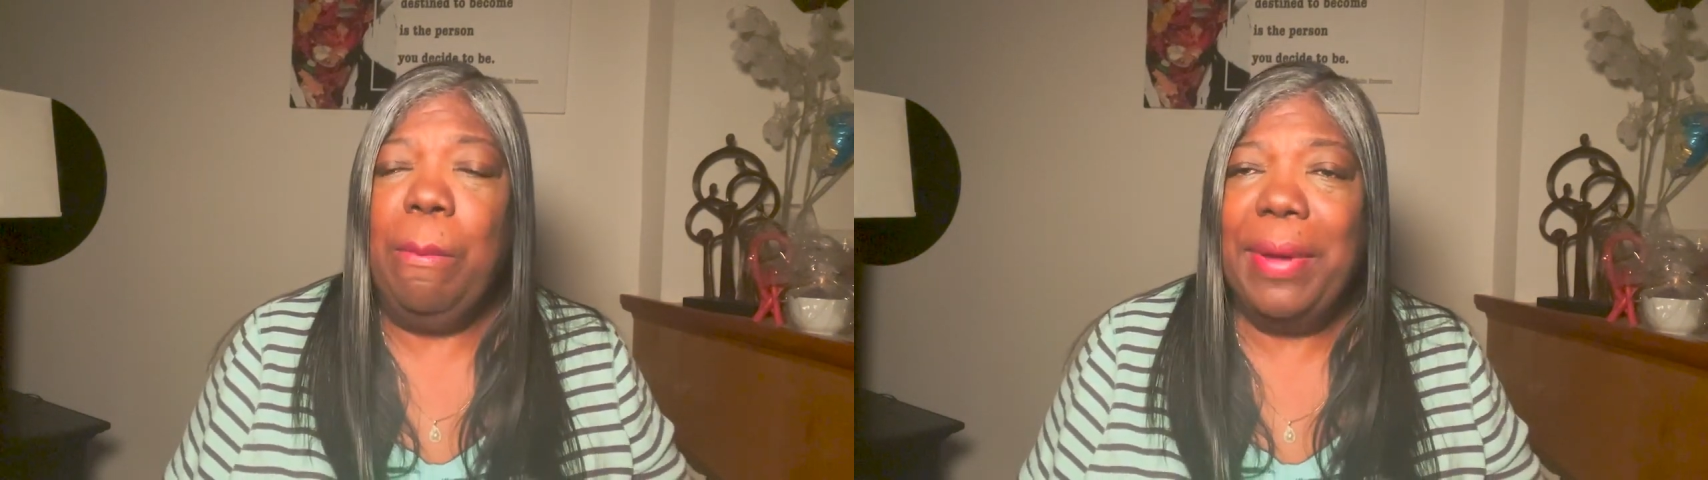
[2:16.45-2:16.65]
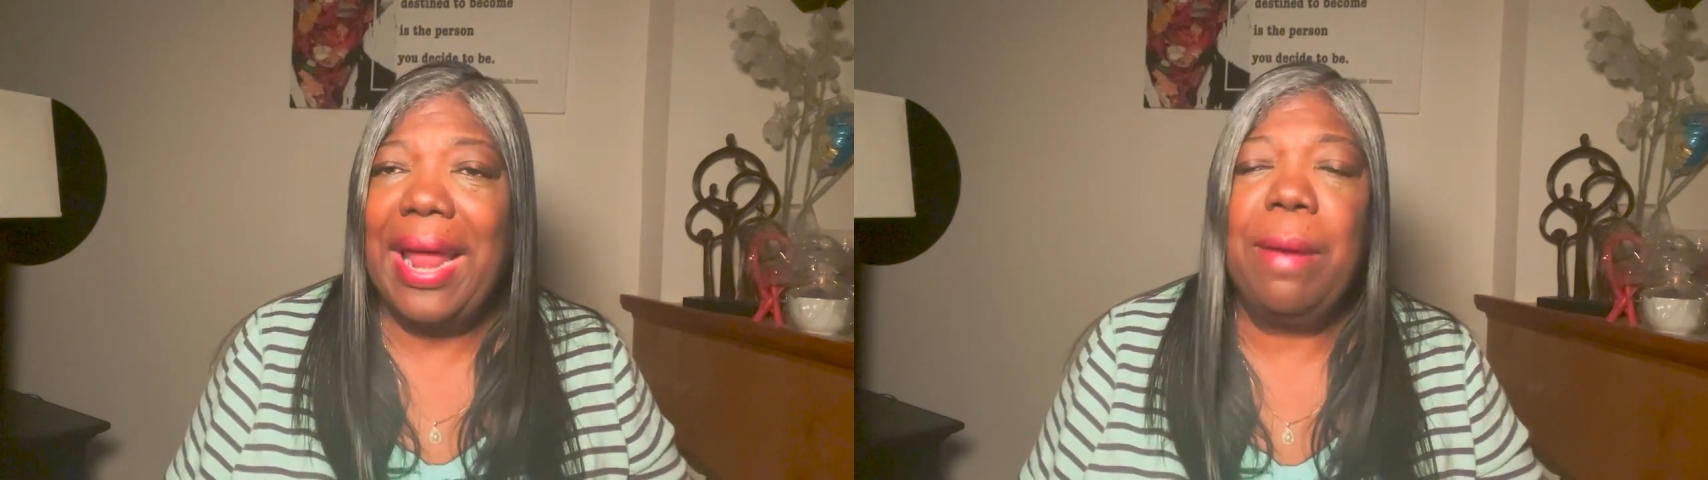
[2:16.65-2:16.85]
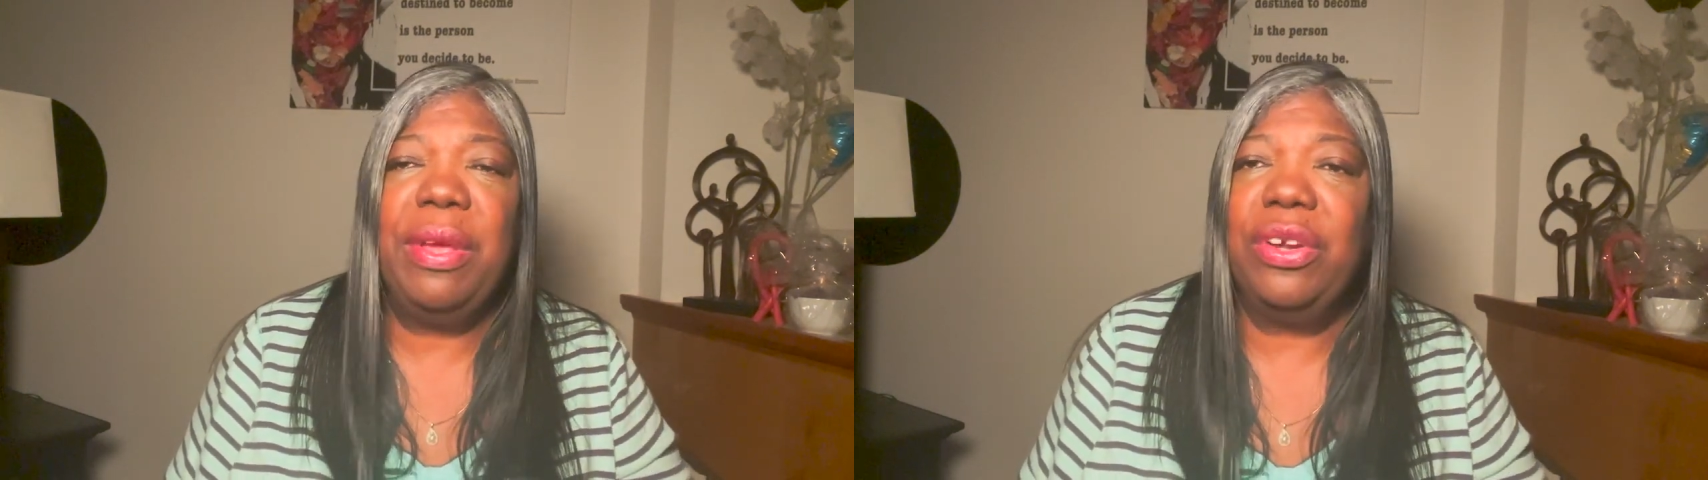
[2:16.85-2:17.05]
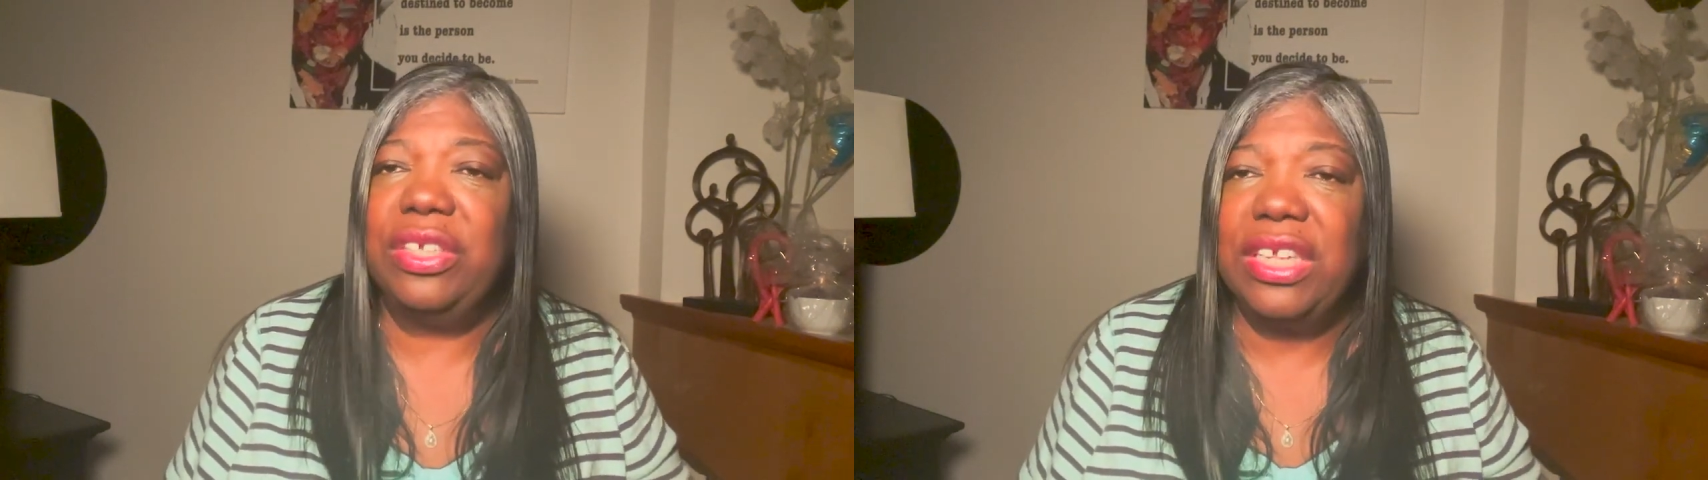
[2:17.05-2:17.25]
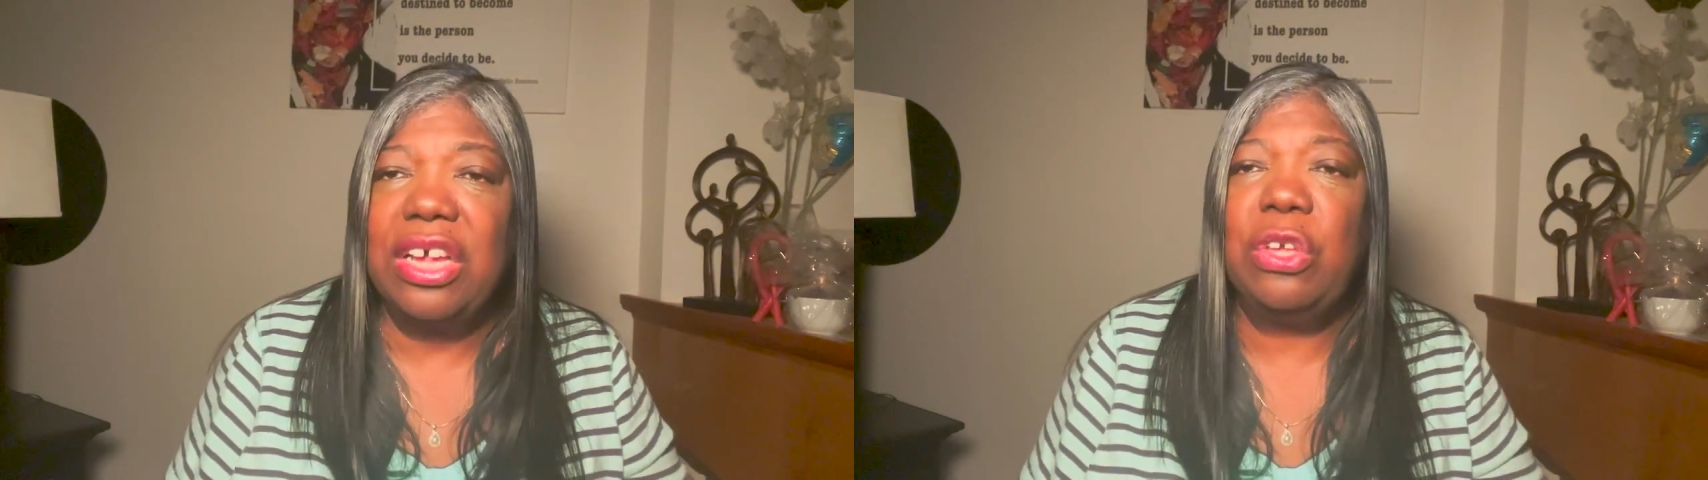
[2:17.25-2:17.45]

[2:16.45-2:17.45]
But I'm here to tell